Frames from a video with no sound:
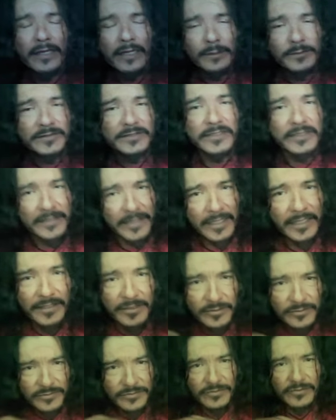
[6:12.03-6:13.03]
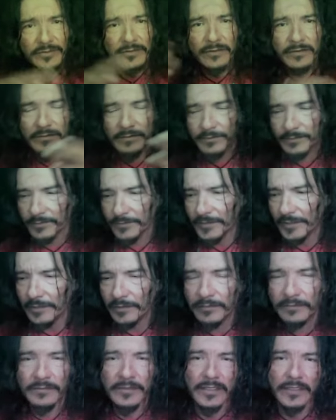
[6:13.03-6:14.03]
I'm saying, yeah, use your, you
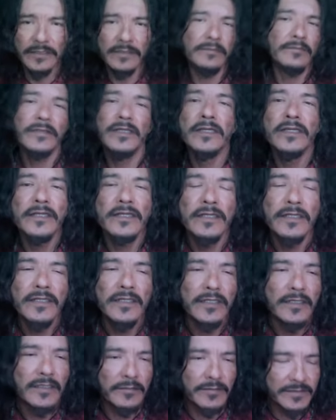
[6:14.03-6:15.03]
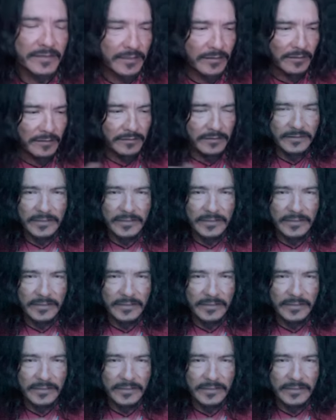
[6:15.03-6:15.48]
know, what's it called?